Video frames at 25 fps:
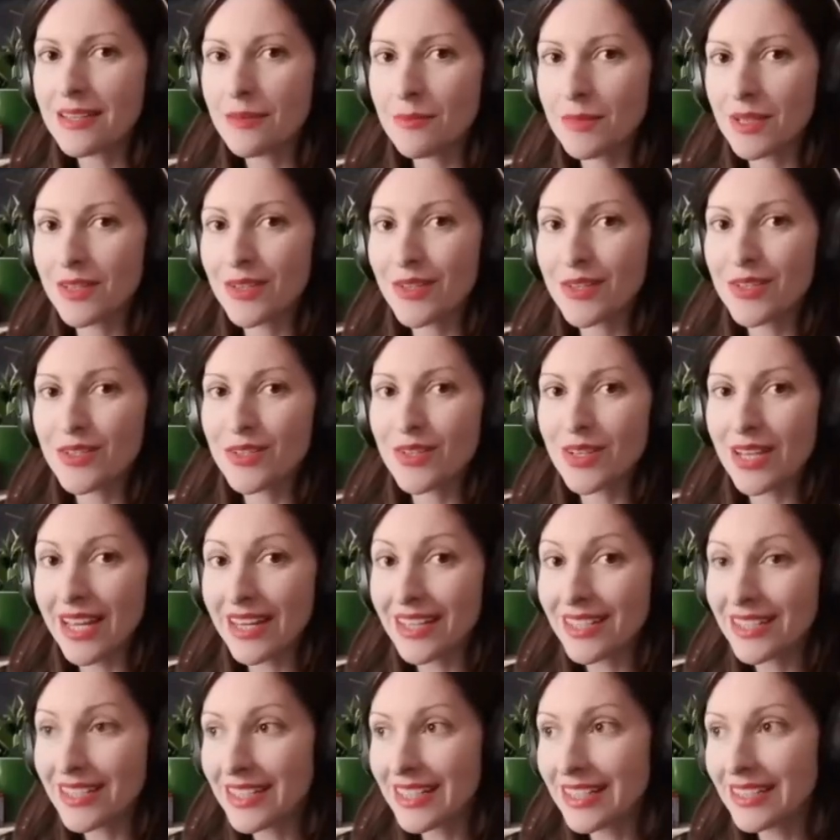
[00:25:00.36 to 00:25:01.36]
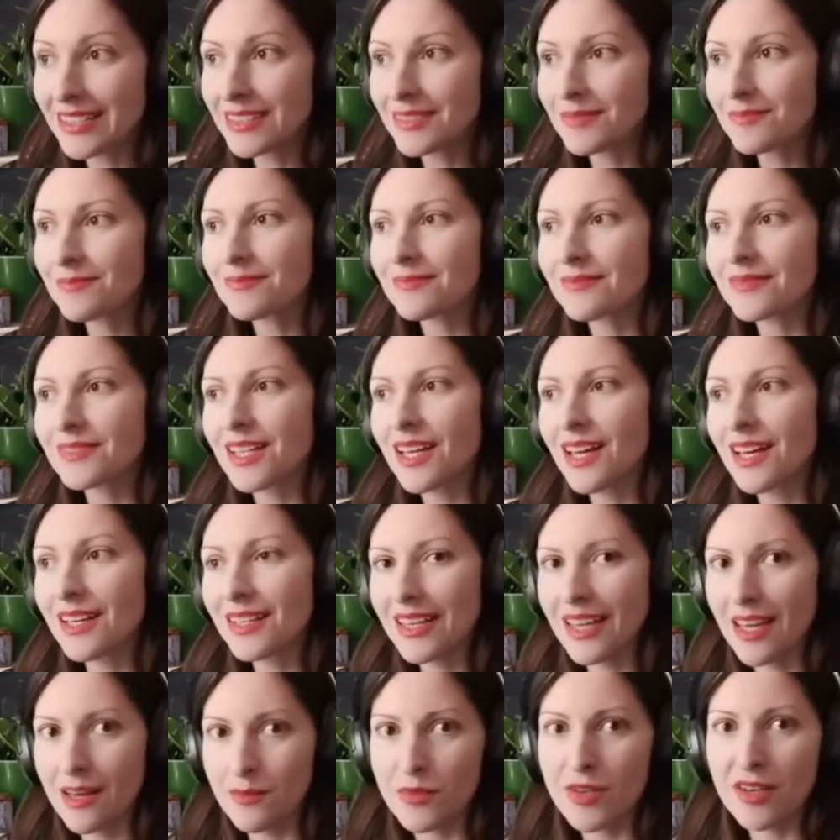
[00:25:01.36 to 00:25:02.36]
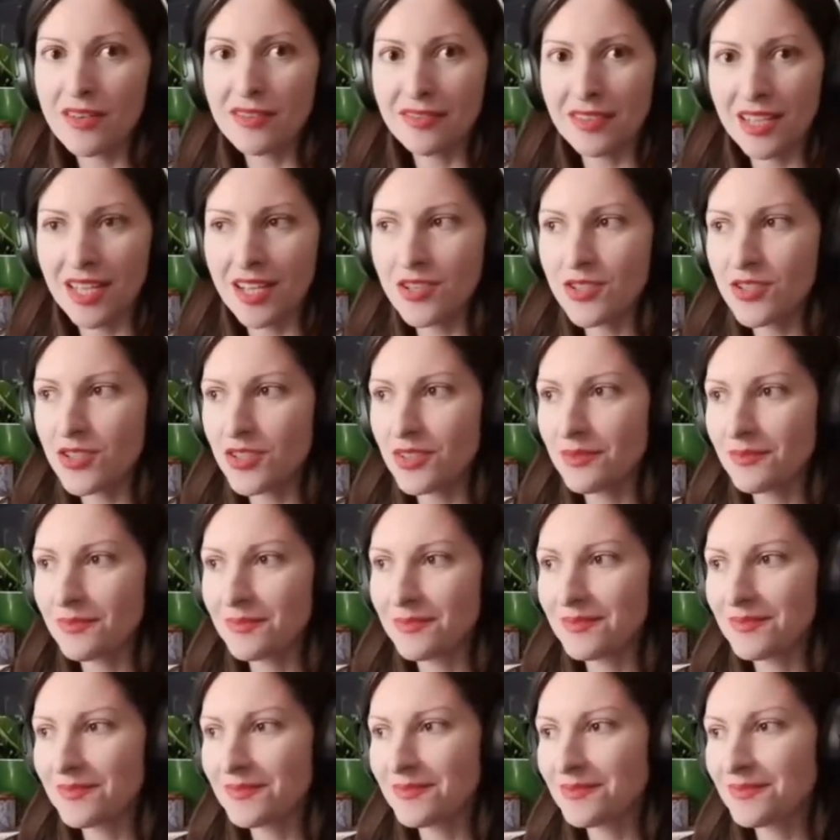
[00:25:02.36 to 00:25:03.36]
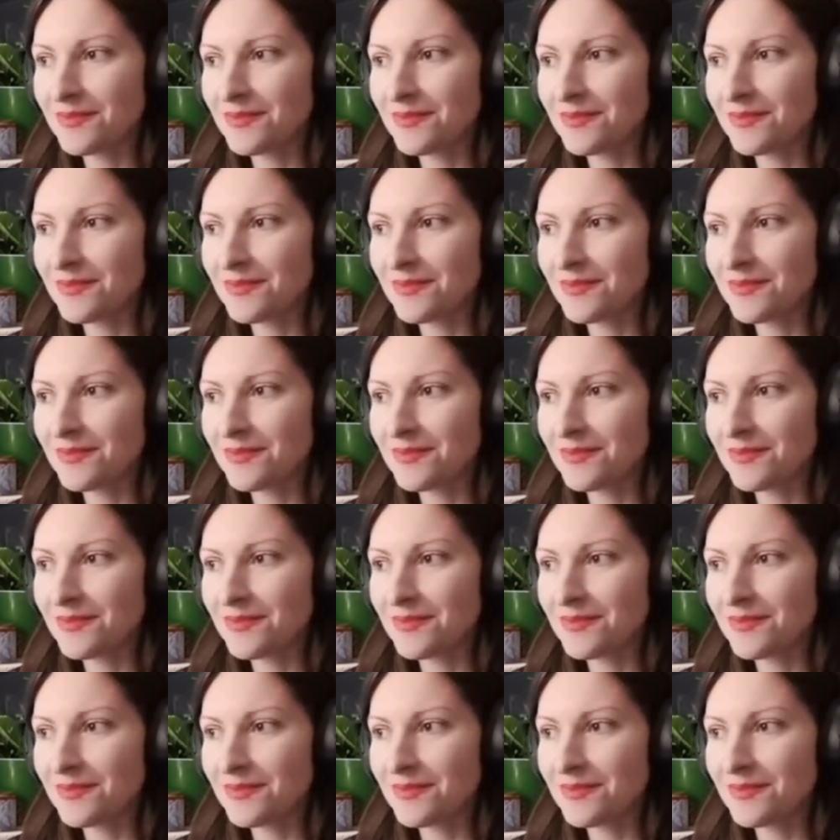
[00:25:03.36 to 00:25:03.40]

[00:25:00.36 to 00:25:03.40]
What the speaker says: is similar to lightning? A camera flash.